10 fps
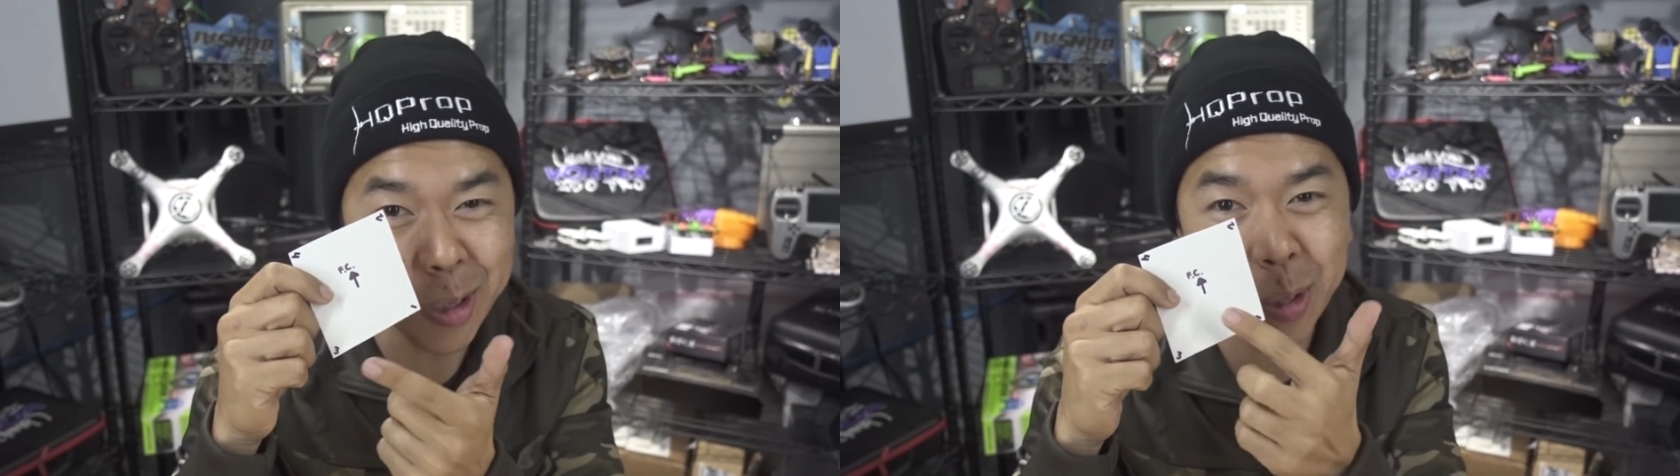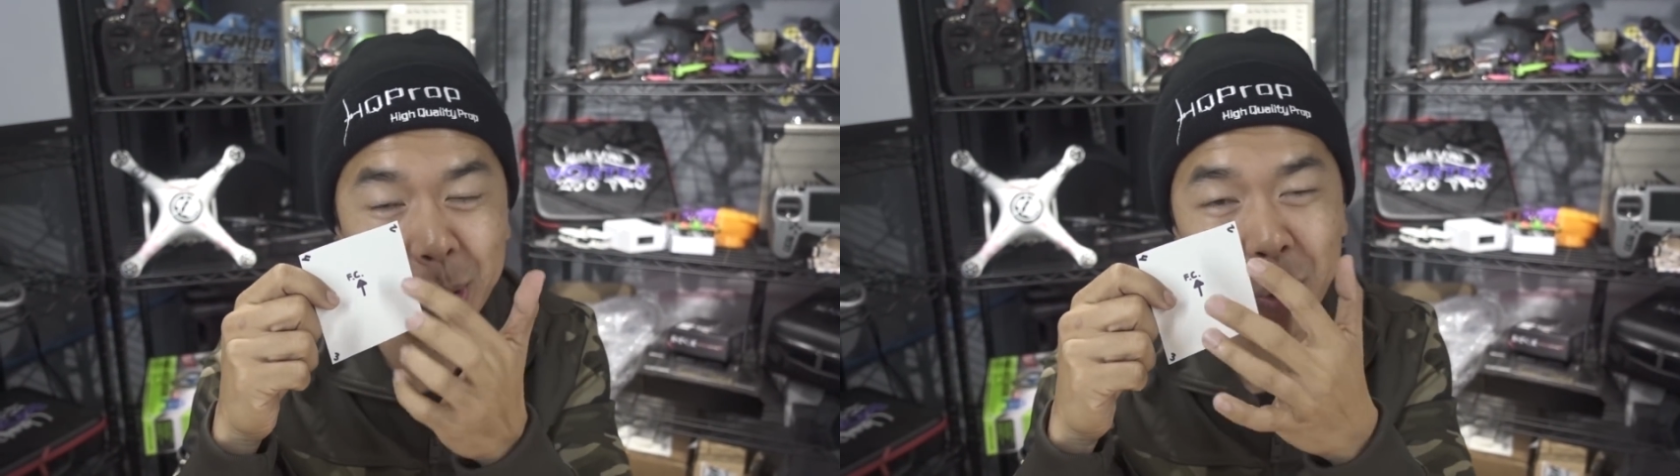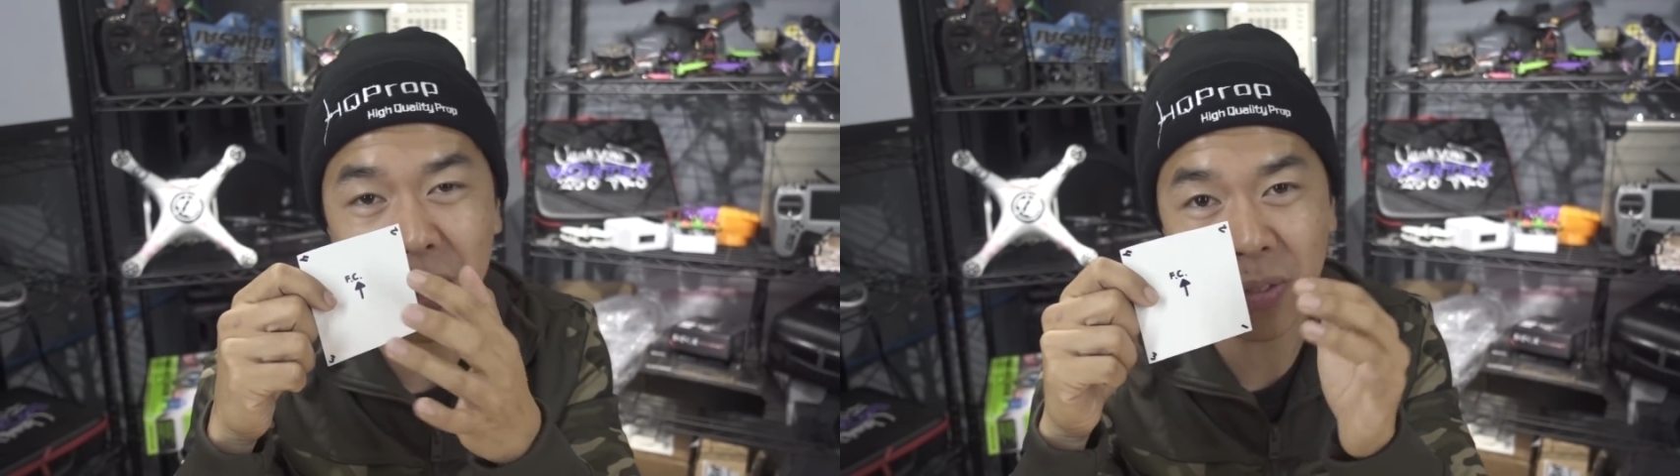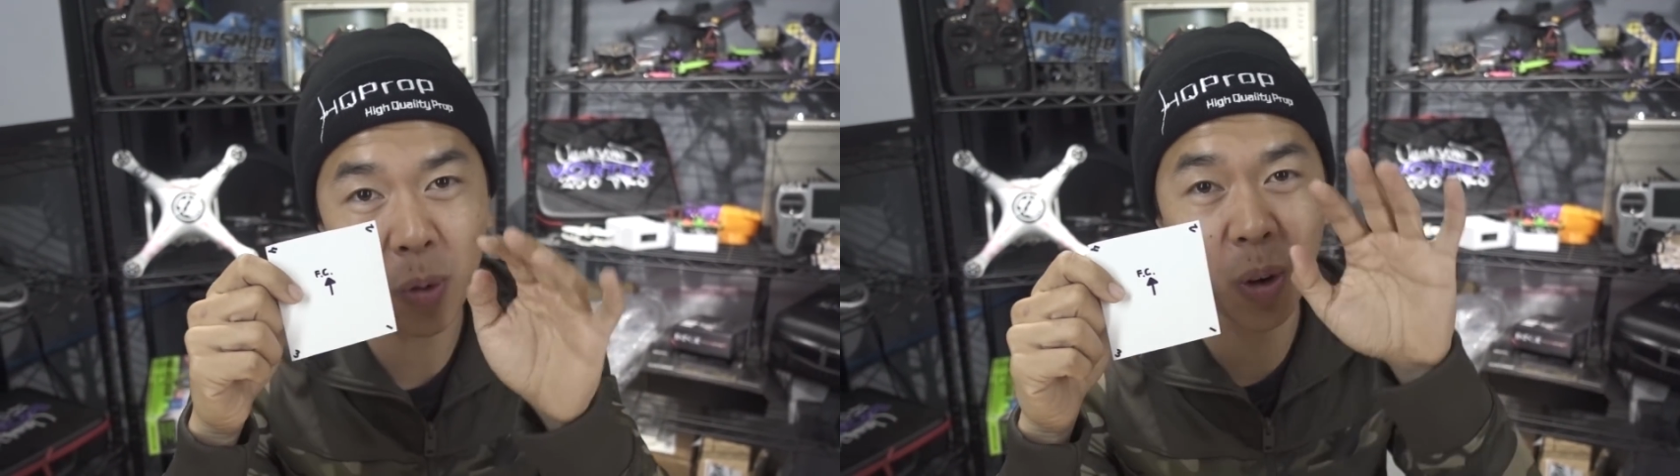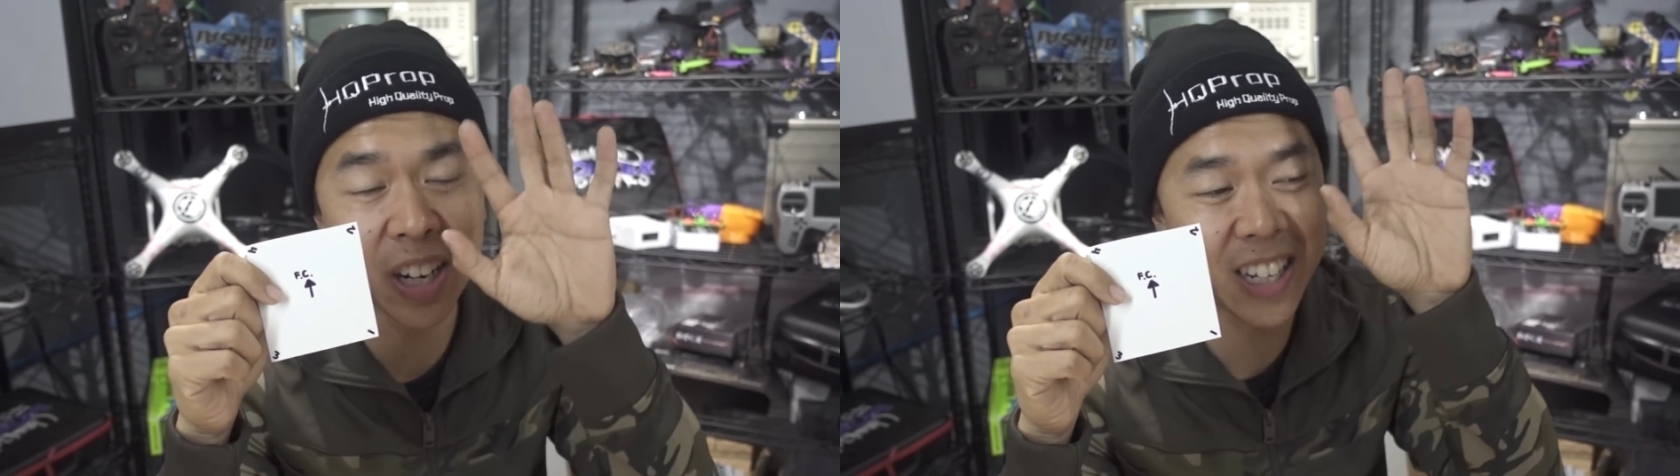2, 3, and
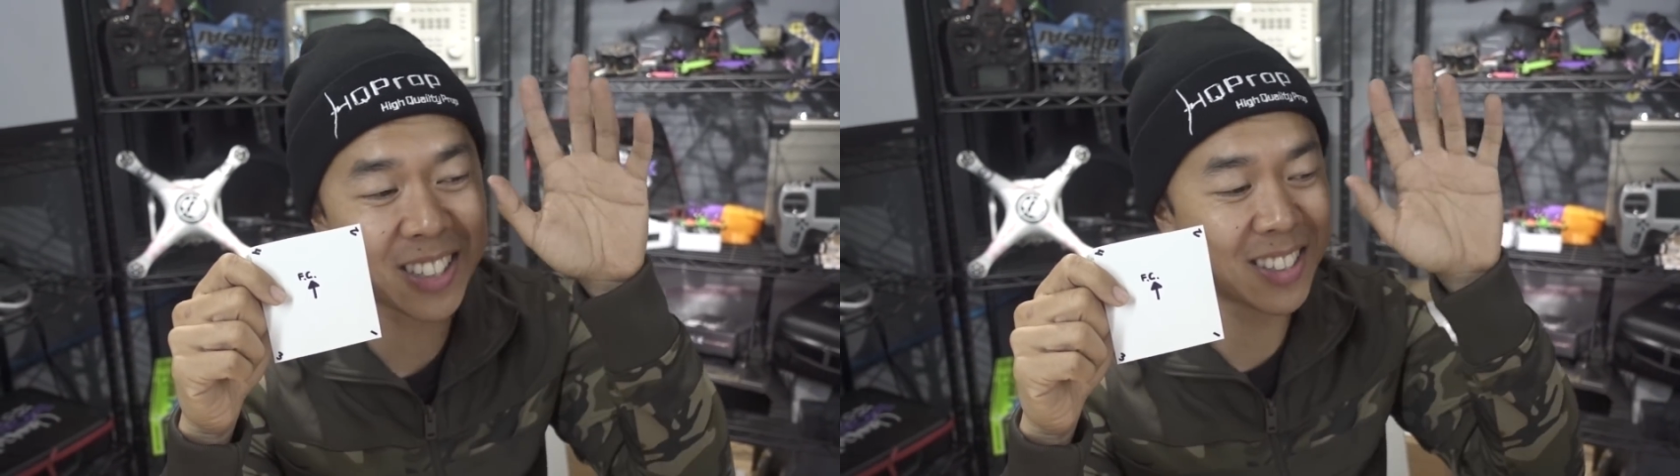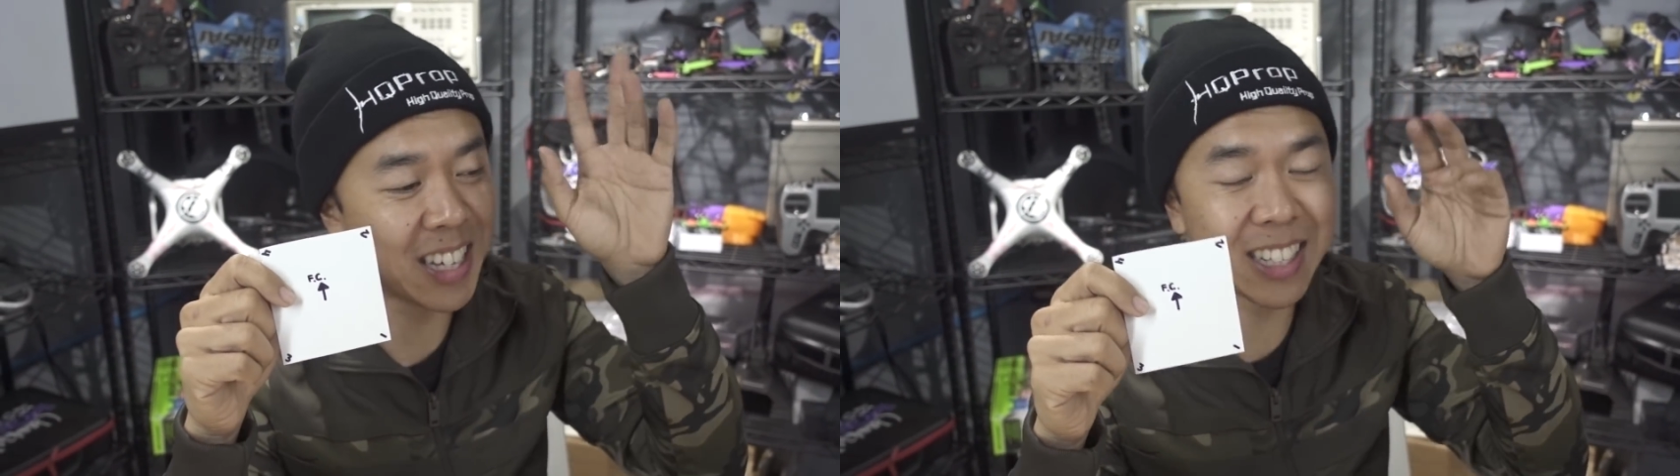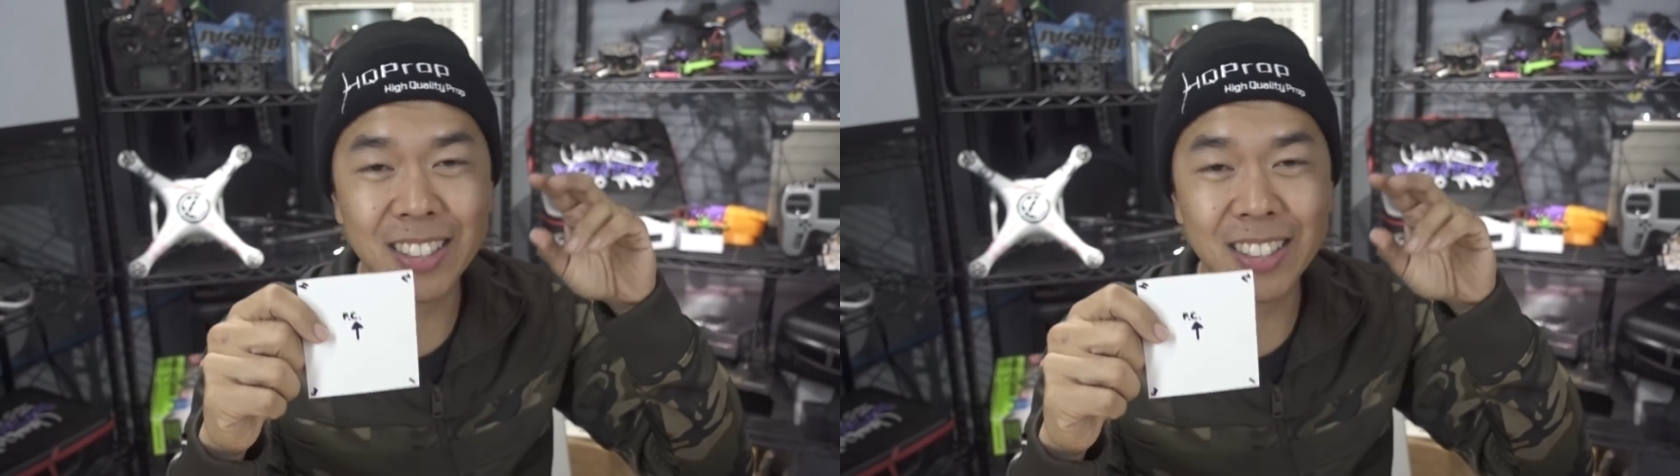4, it's